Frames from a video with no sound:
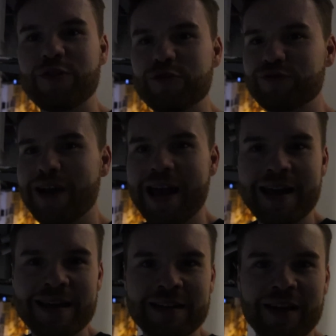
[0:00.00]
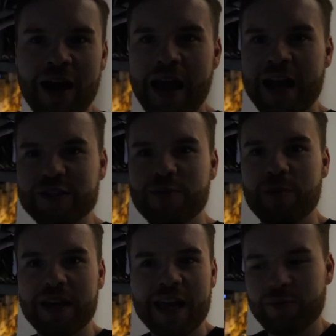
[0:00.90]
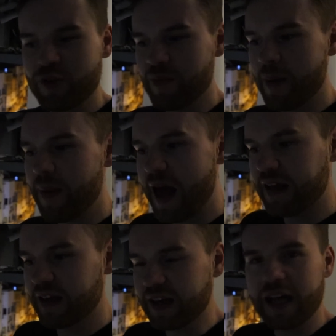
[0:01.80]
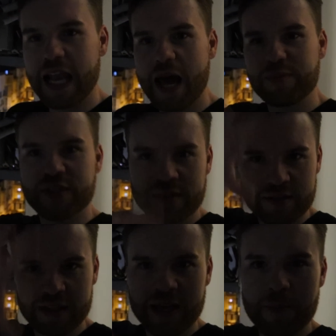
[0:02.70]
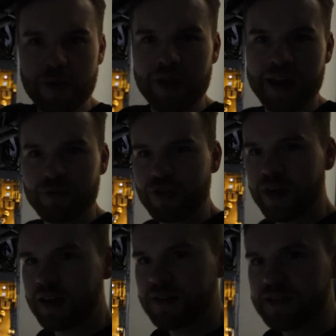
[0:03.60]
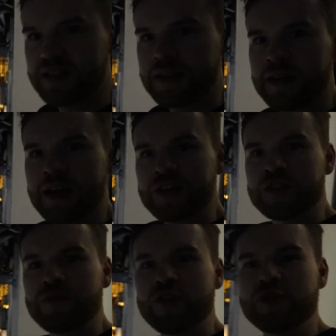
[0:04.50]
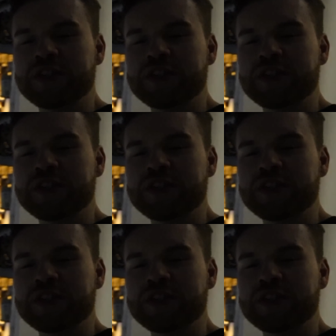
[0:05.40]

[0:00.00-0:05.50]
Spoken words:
the rain. I had to put my camera in my bag and collapse the gimbal and everything. Some views